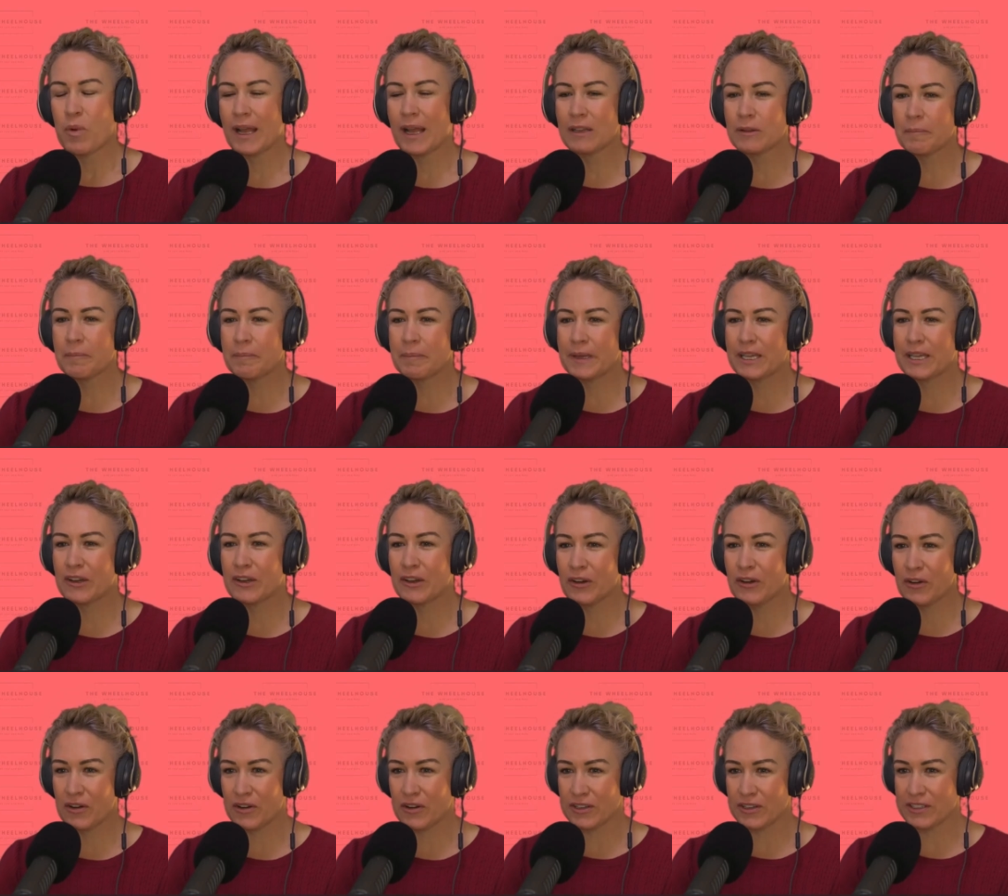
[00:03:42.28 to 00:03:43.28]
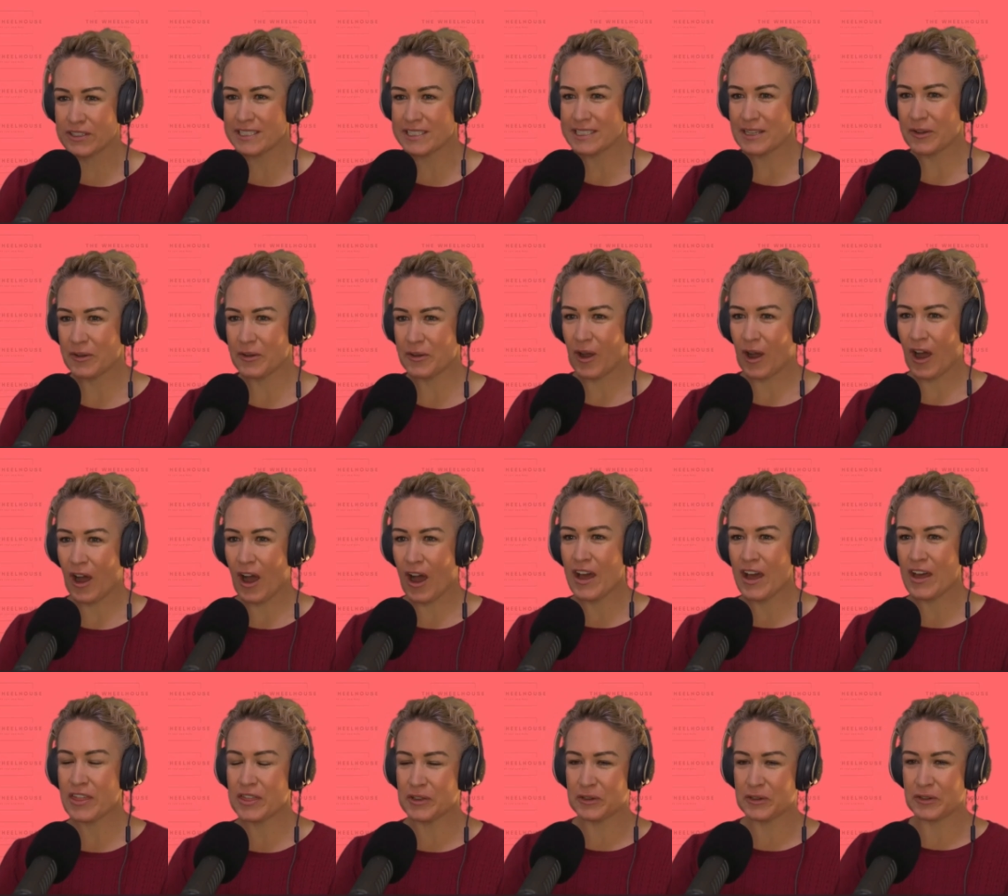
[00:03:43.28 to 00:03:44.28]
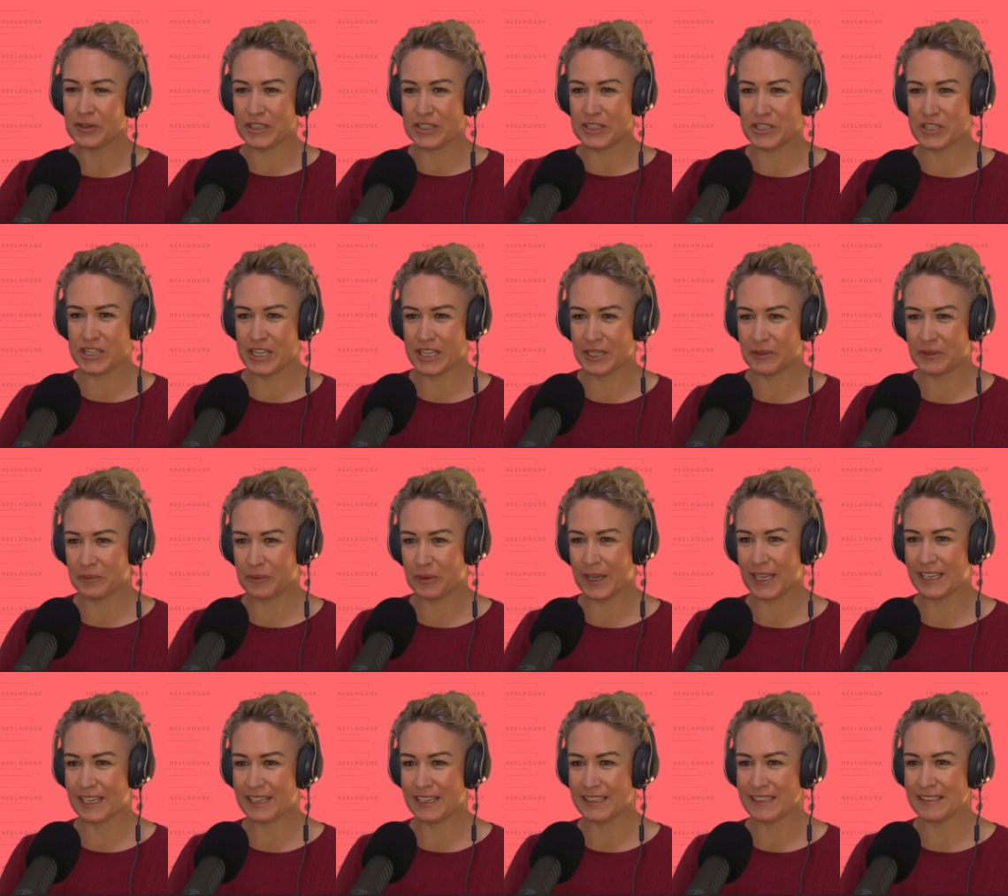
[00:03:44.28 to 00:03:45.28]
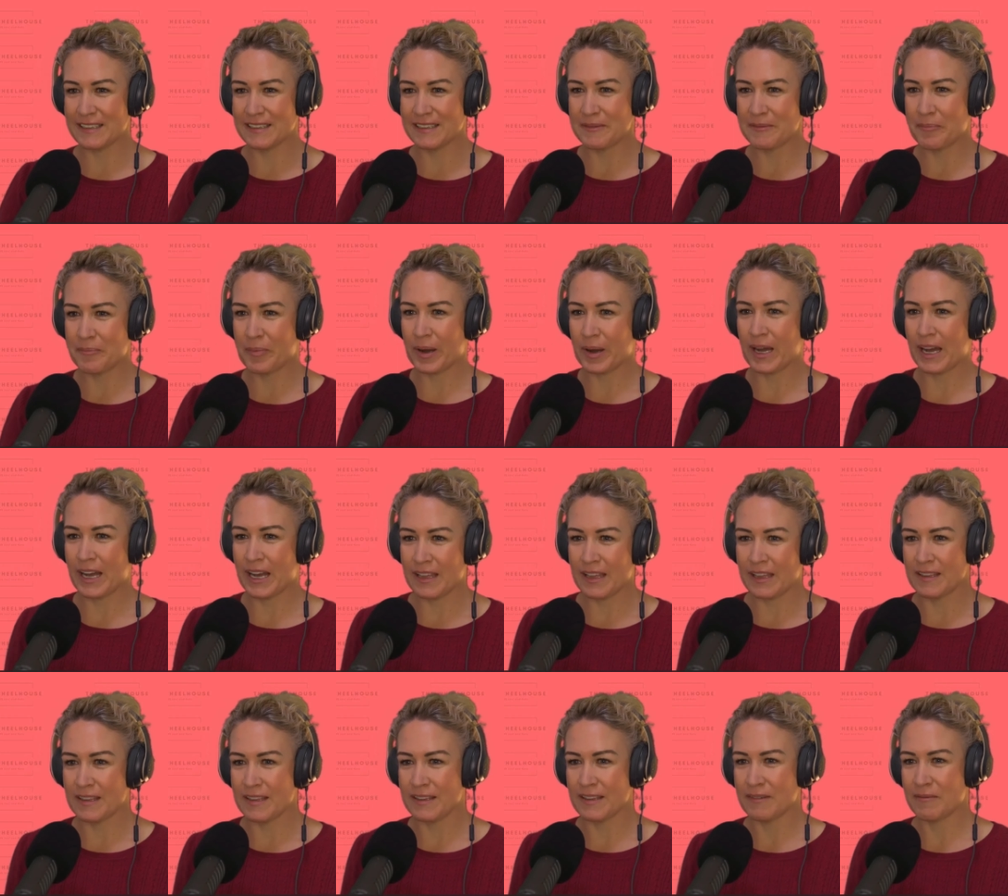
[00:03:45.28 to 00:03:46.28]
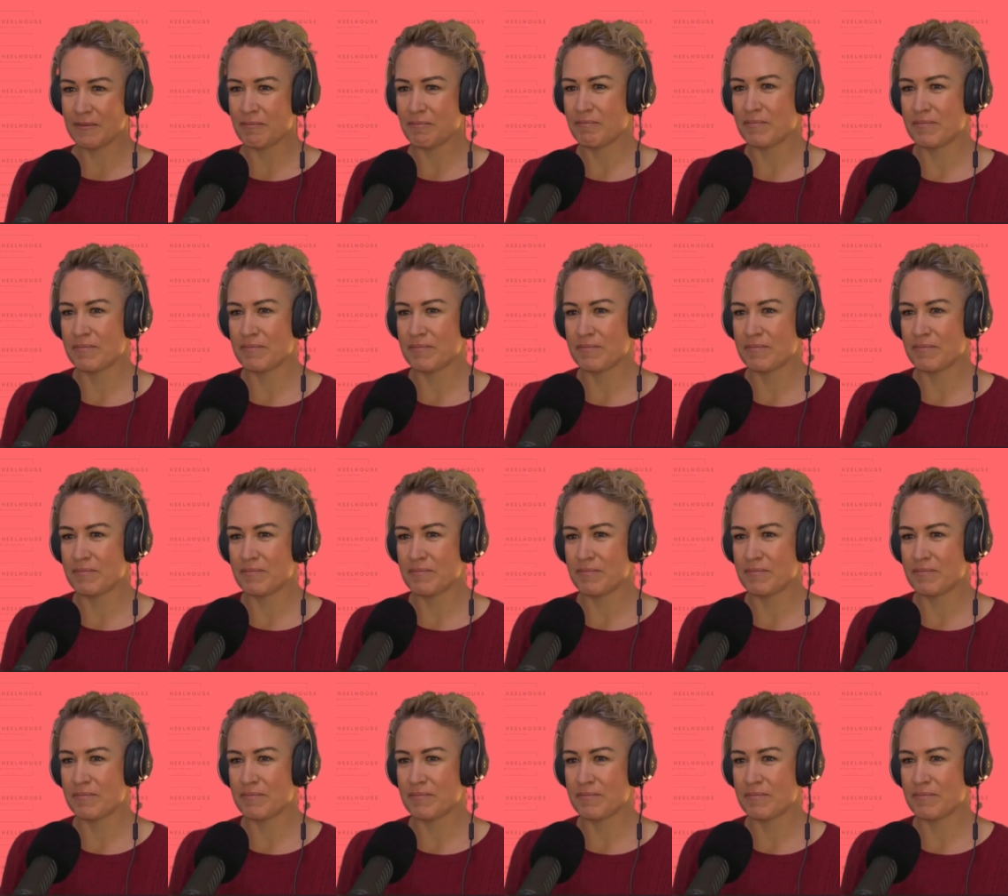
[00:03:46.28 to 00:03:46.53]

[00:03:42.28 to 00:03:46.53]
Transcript: Well, because I thought that she'd win by